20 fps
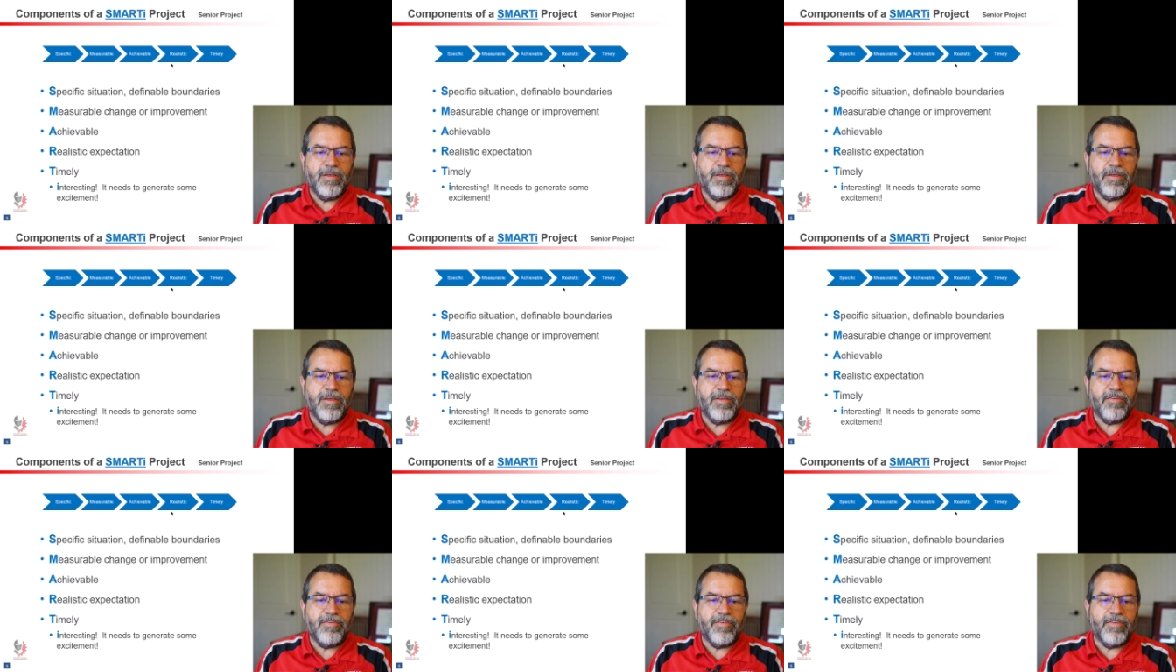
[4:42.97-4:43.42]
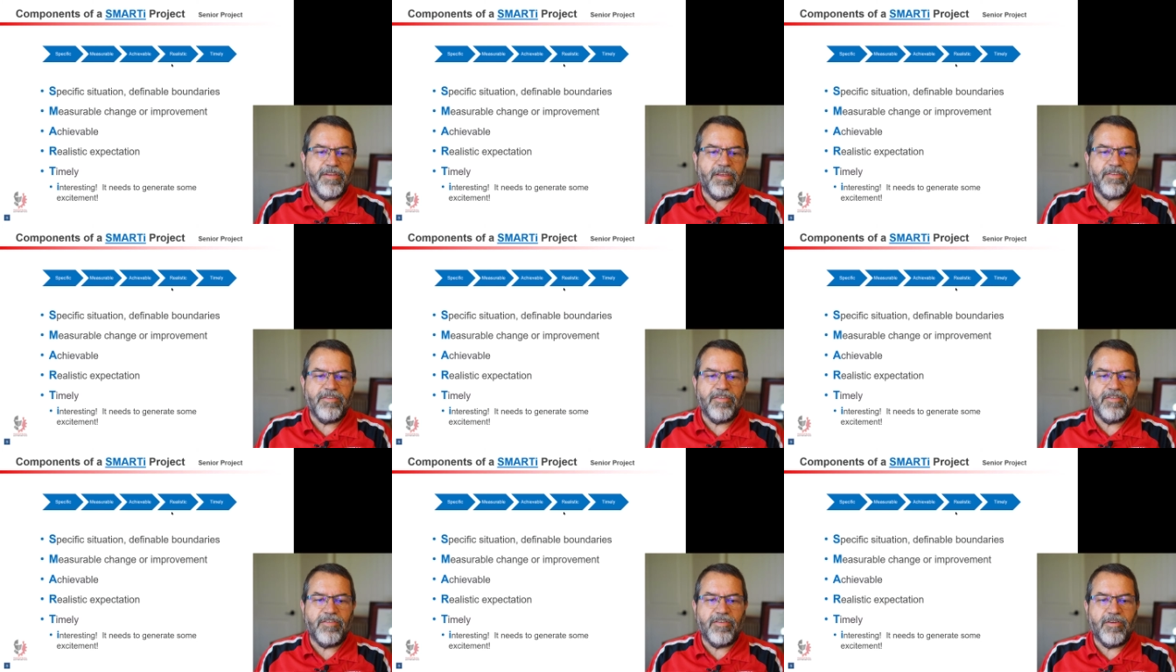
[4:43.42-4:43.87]
it's
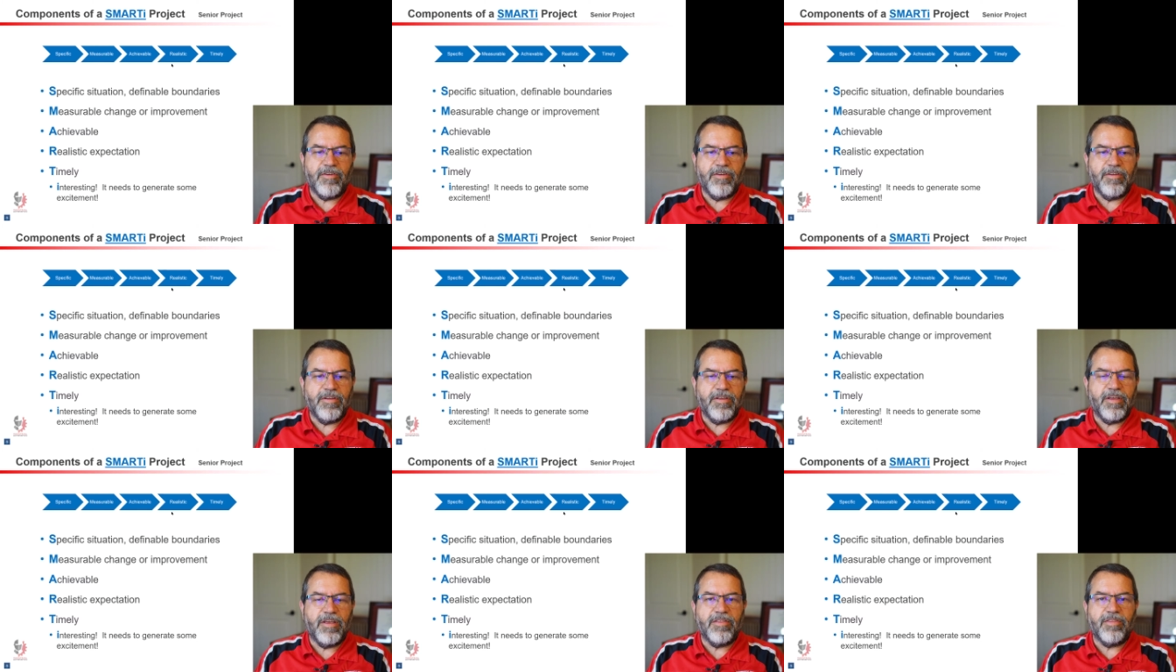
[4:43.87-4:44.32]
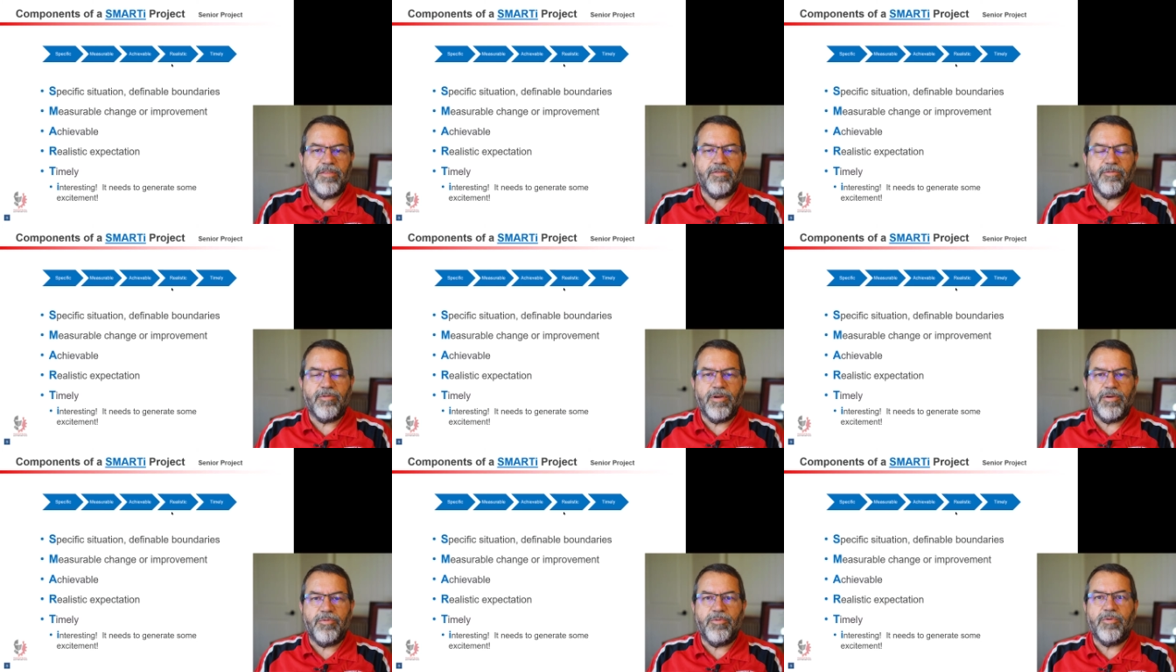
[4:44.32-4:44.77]
necessary to get the
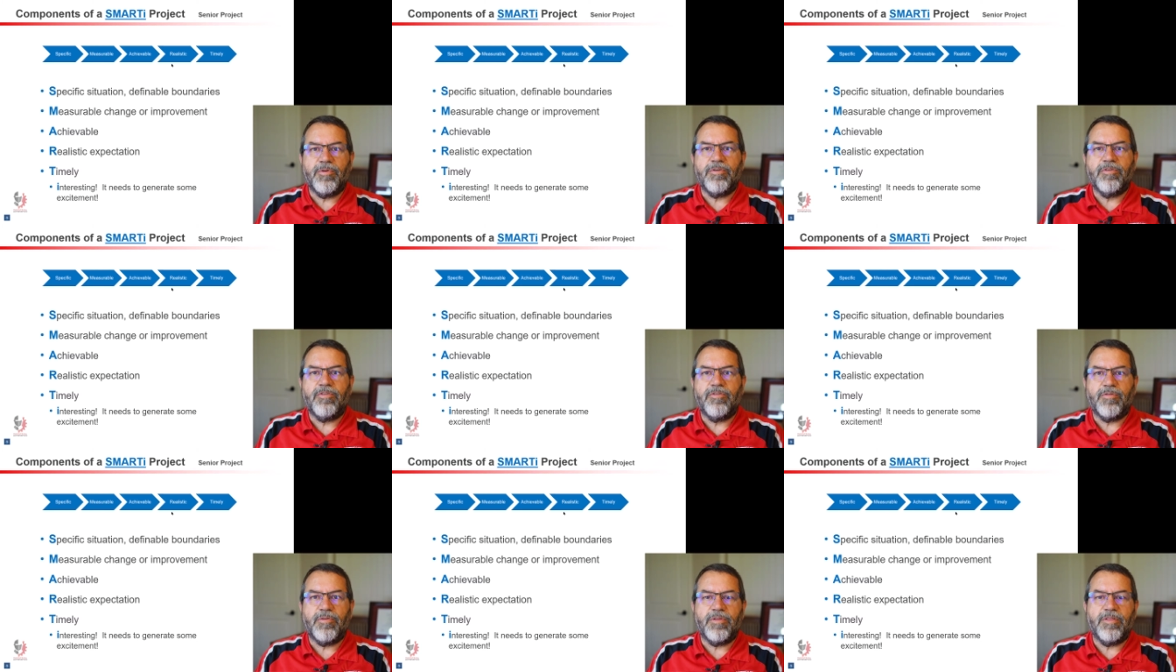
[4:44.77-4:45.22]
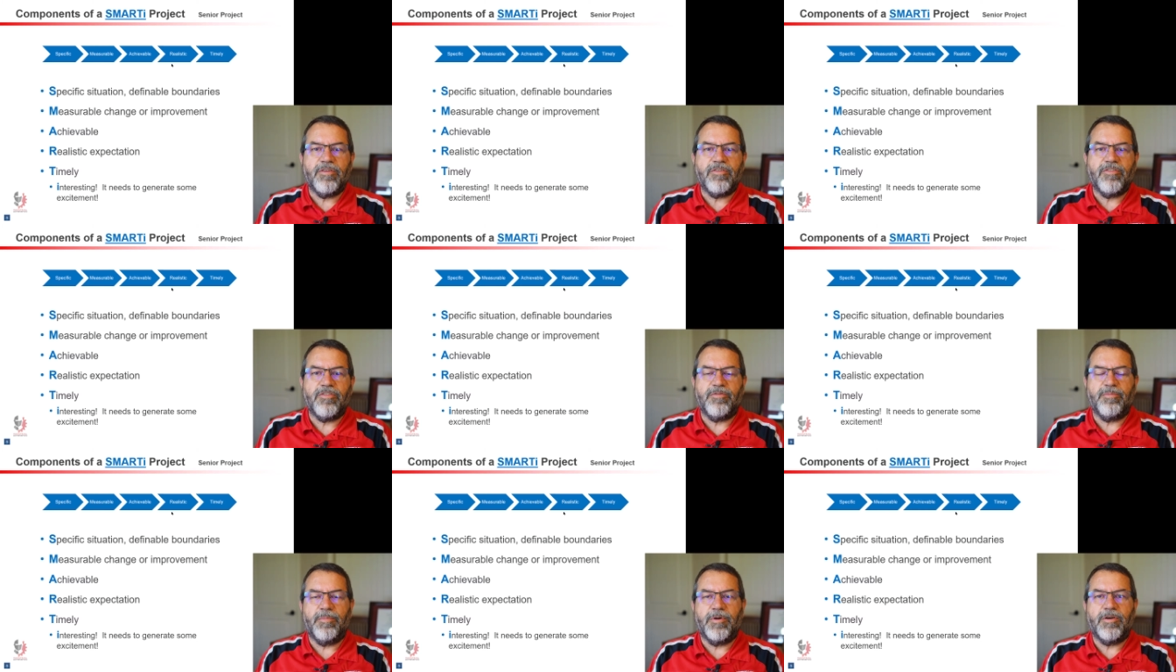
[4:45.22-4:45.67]
right words for the
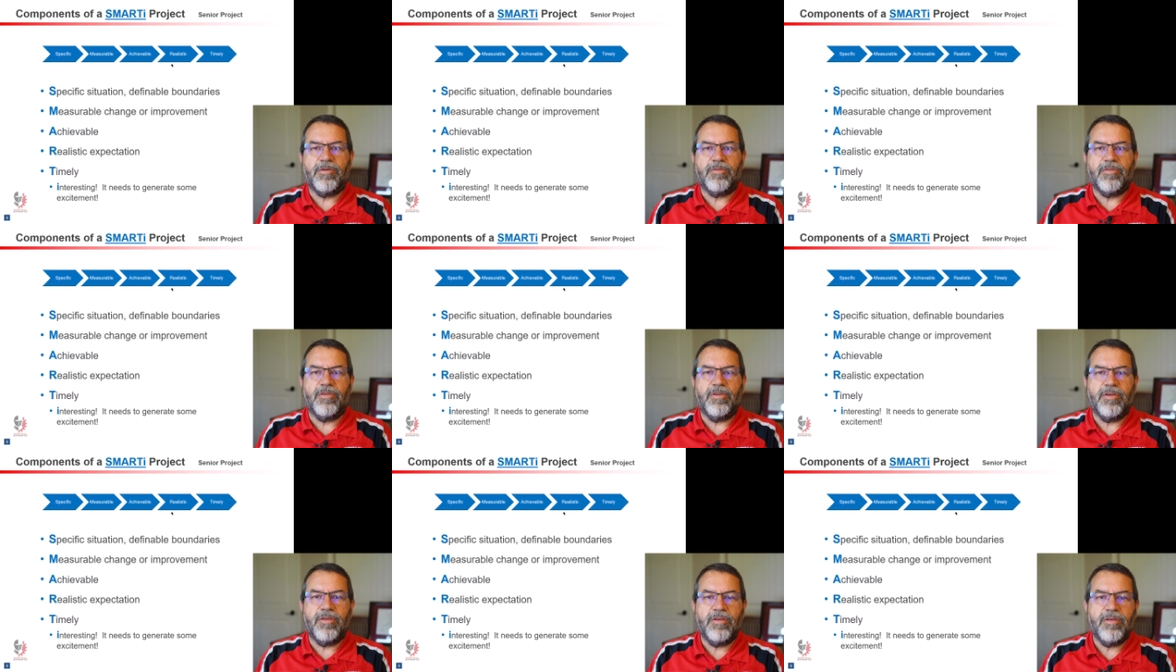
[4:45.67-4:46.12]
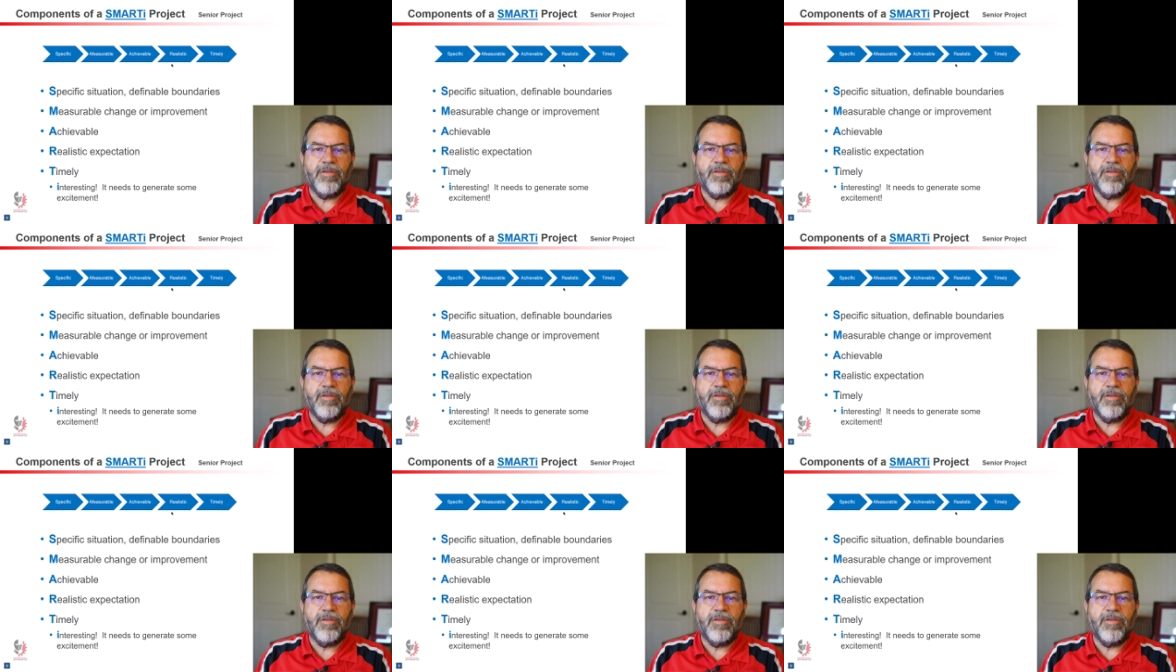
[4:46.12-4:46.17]
SMART